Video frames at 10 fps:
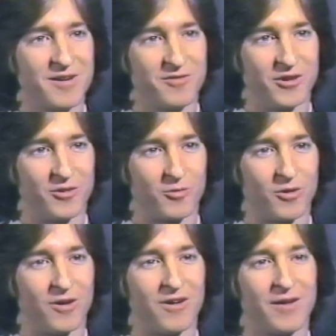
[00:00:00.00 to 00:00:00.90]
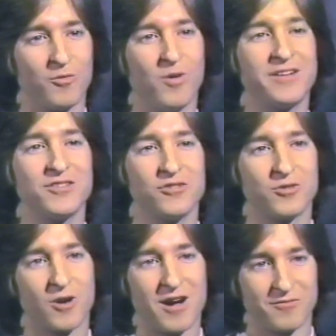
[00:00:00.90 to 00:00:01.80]
for your role. What did you
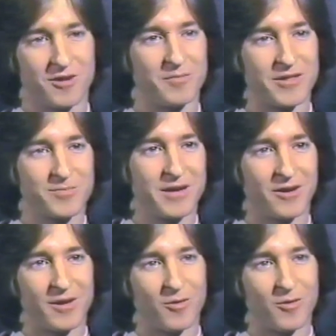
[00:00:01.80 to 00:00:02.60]
draw from as Perry